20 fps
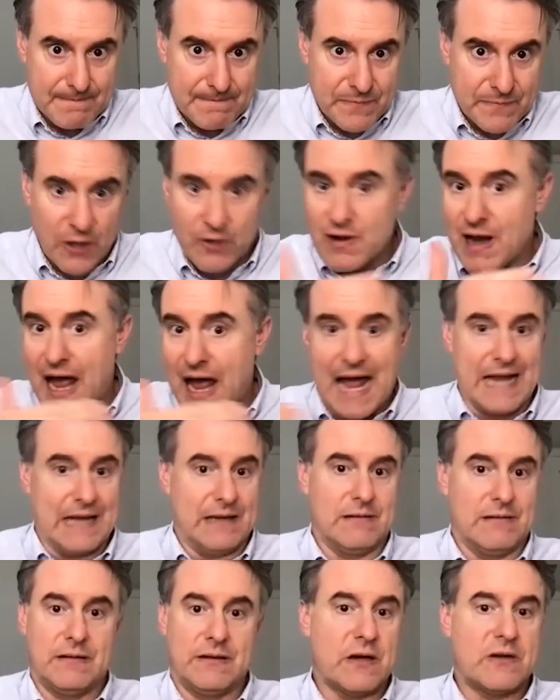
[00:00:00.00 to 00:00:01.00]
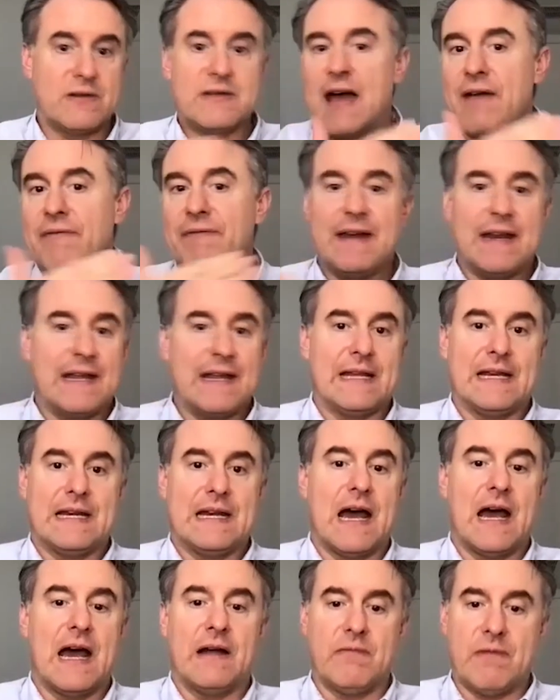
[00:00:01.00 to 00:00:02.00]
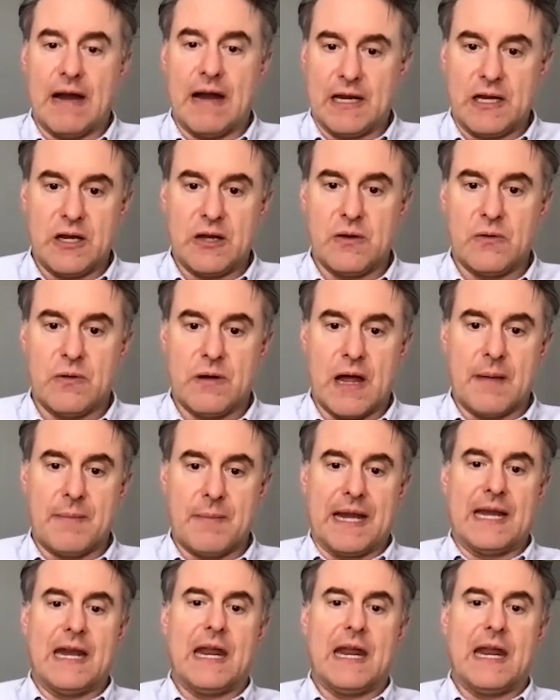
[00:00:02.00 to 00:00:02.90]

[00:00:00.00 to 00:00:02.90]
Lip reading: They're not. They're definitely not, right, Q? I mean,